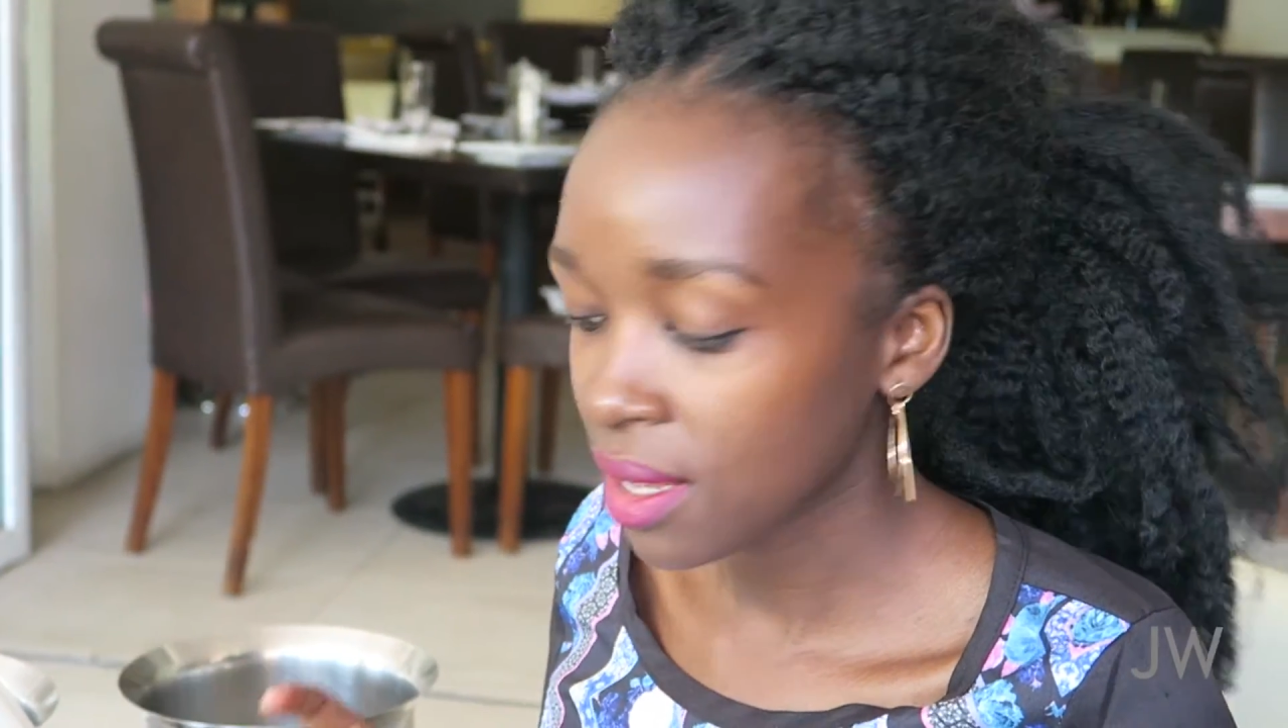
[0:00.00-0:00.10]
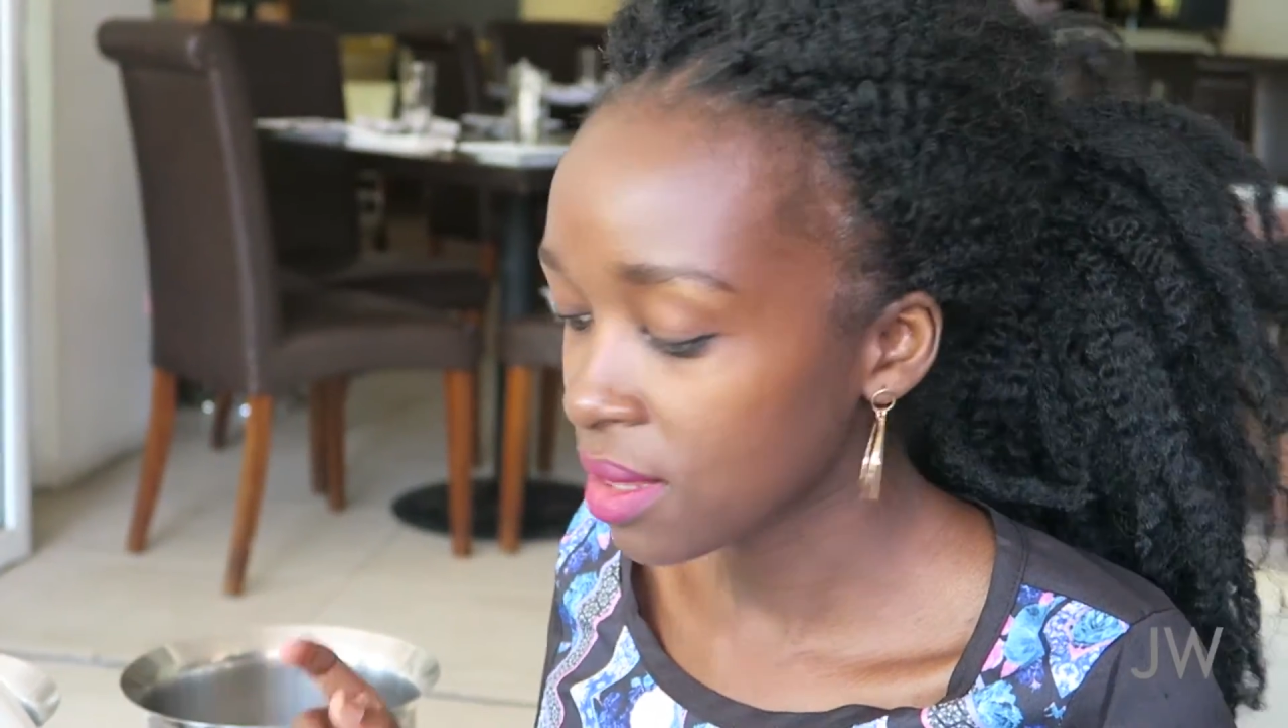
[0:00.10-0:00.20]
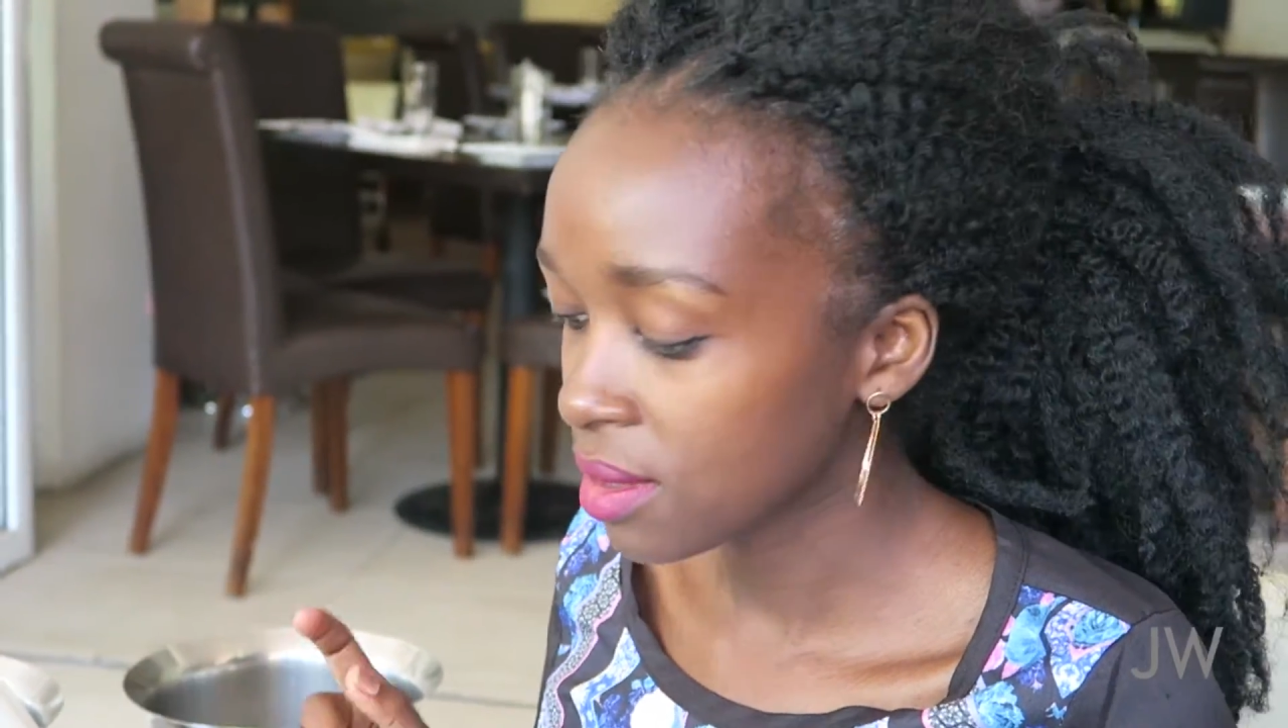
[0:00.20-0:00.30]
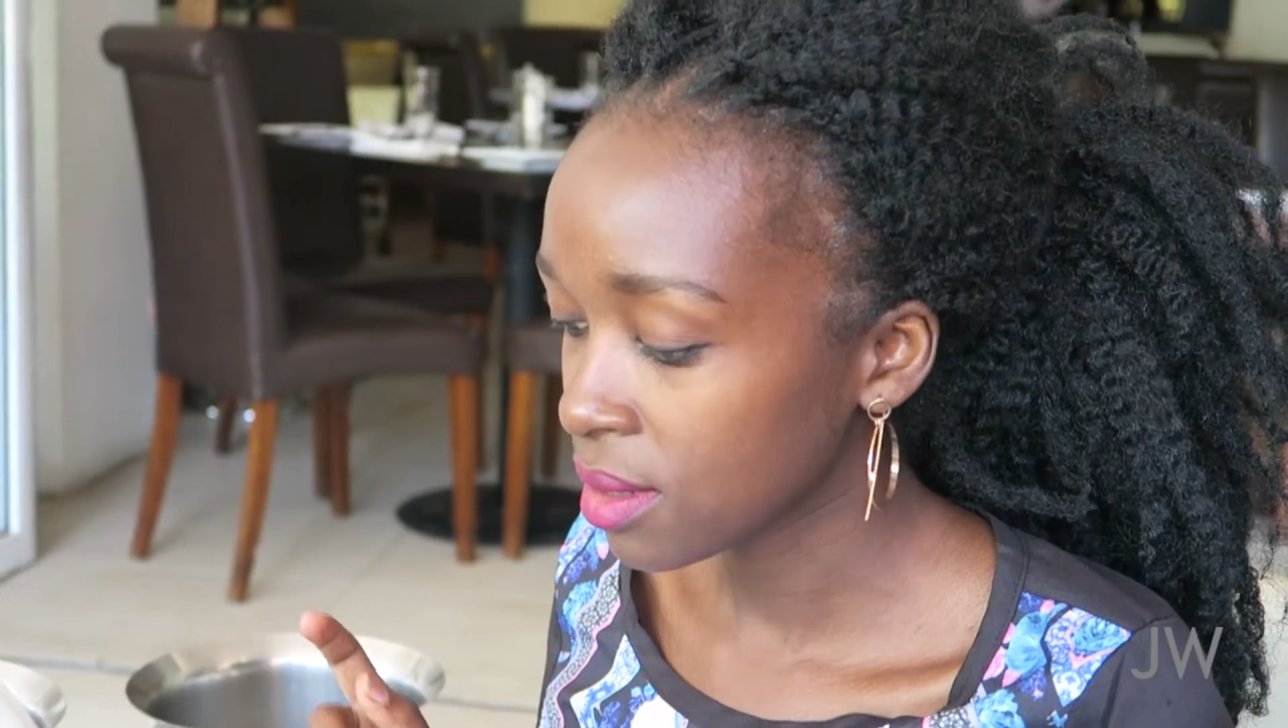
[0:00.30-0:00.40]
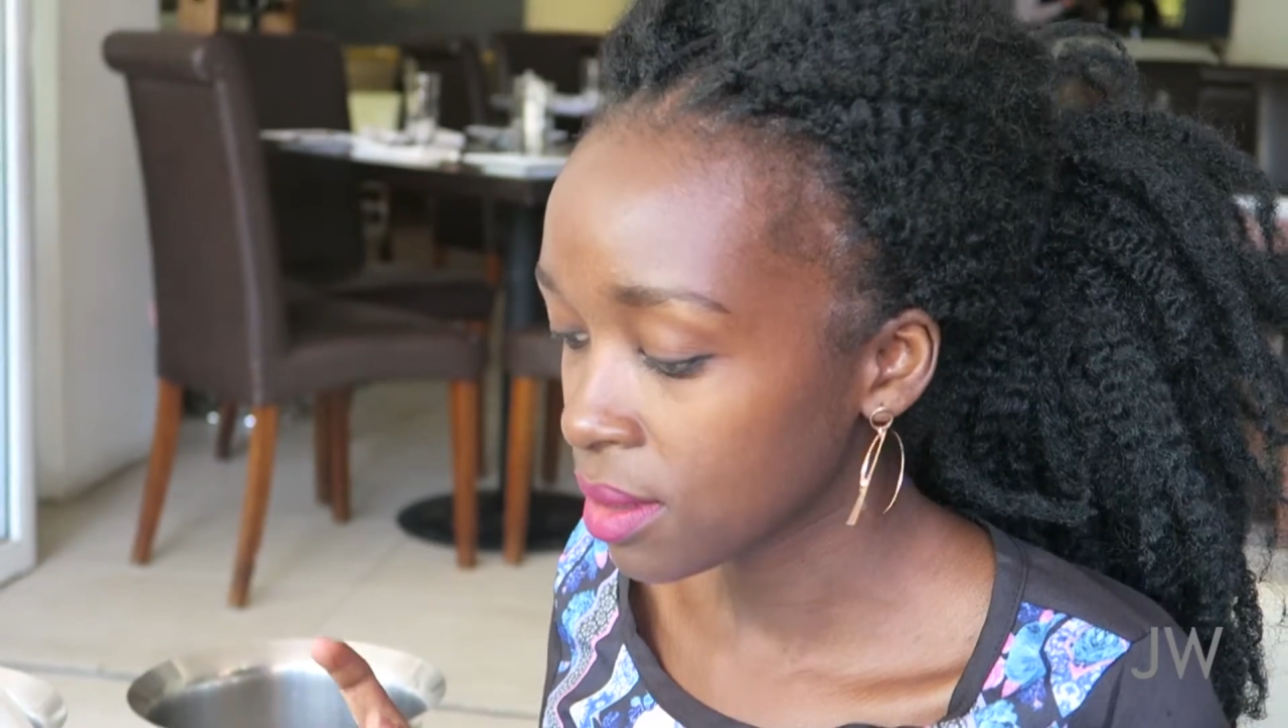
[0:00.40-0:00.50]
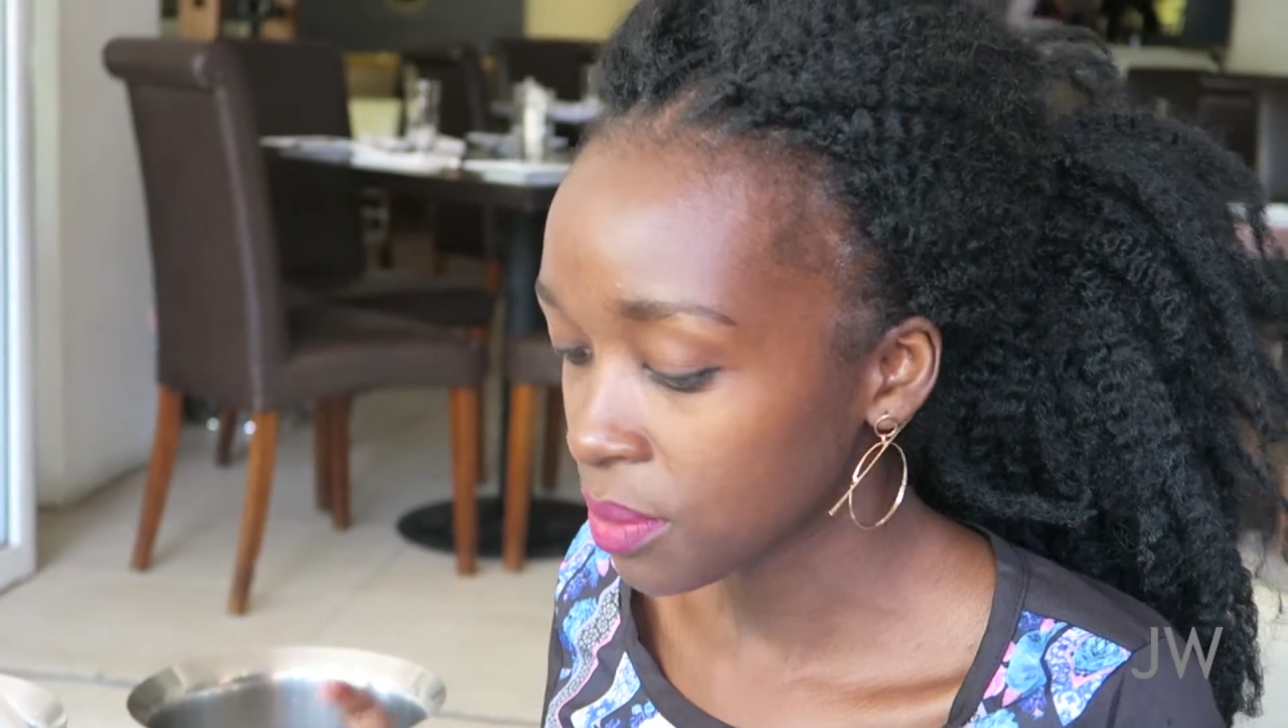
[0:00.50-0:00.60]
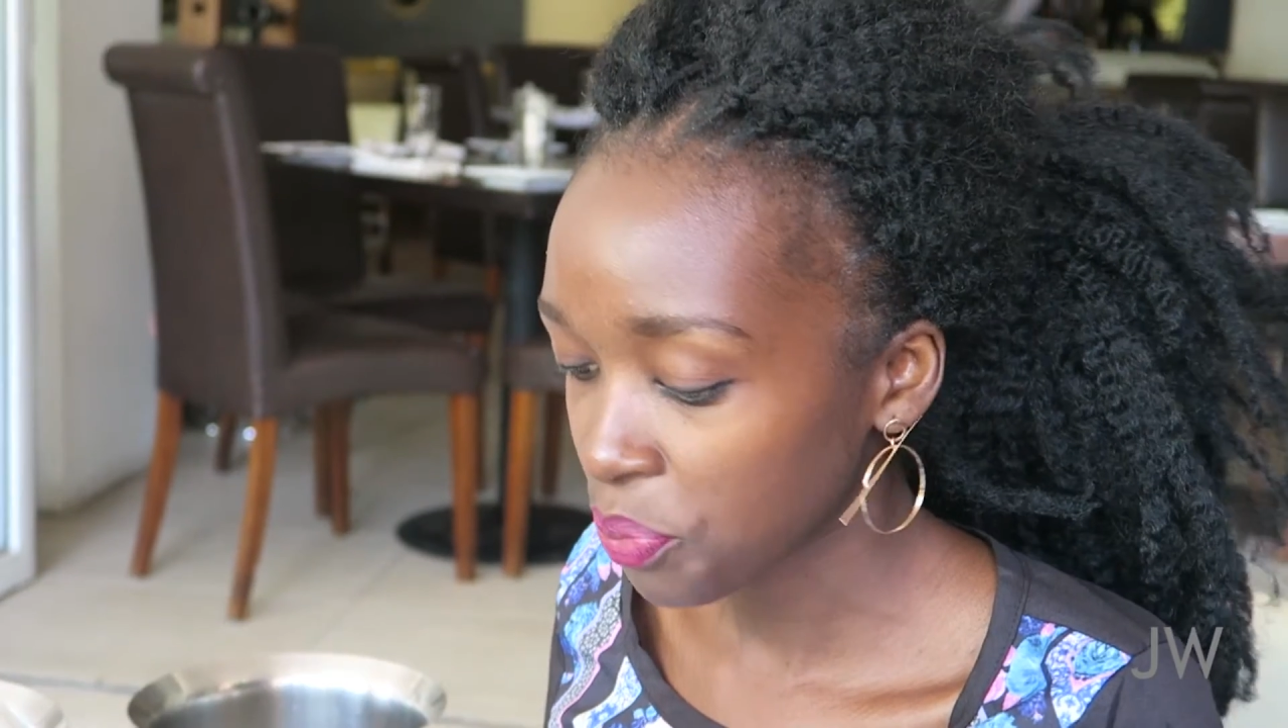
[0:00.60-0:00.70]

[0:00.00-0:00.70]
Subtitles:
and the